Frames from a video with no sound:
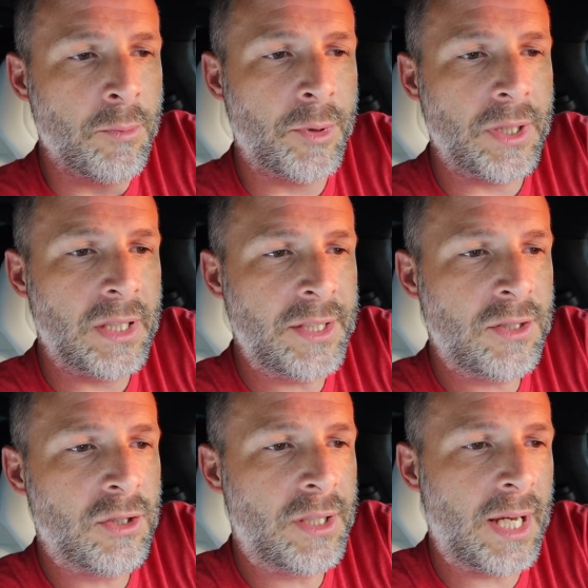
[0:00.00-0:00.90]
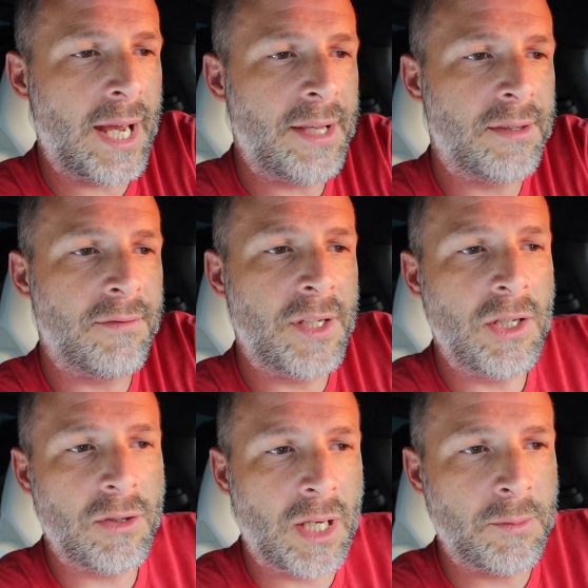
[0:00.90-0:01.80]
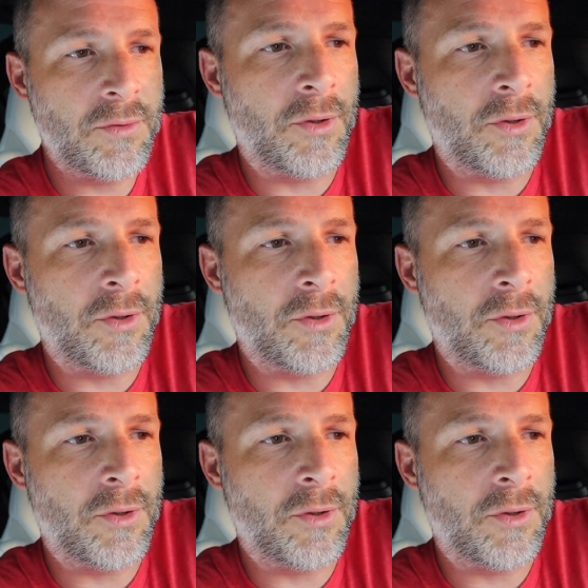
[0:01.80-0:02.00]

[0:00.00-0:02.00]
but let's look at the video games